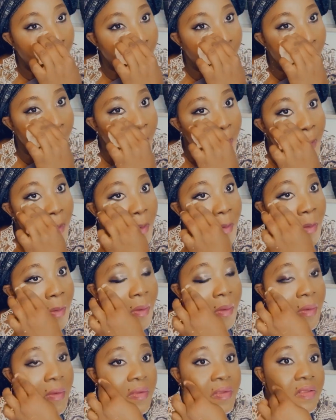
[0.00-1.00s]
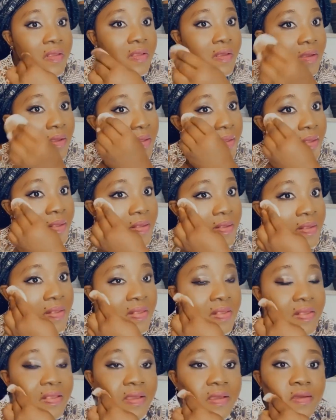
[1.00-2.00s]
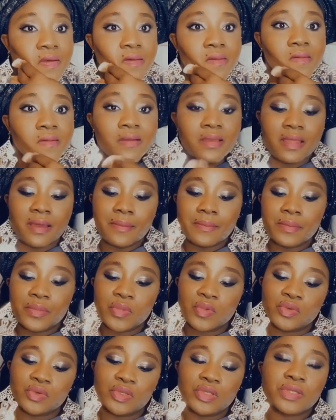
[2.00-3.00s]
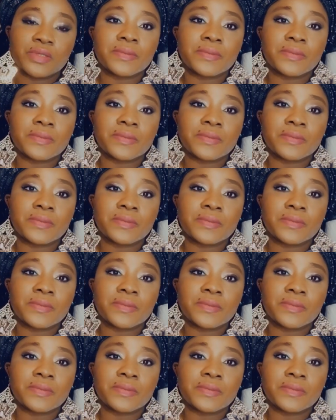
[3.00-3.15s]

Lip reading: Use as in circular motion.